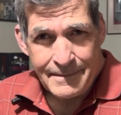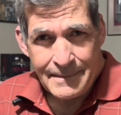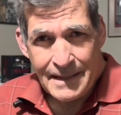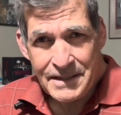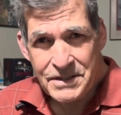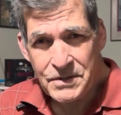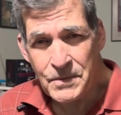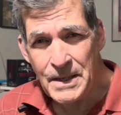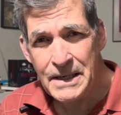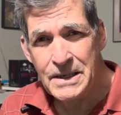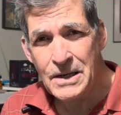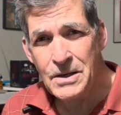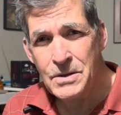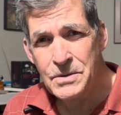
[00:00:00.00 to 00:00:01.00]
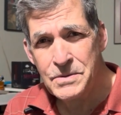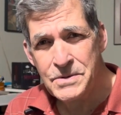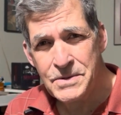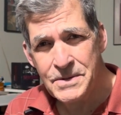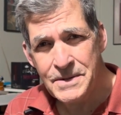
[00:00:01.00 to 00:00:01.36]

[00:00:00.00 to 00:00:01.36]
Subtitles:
that's the way it goes.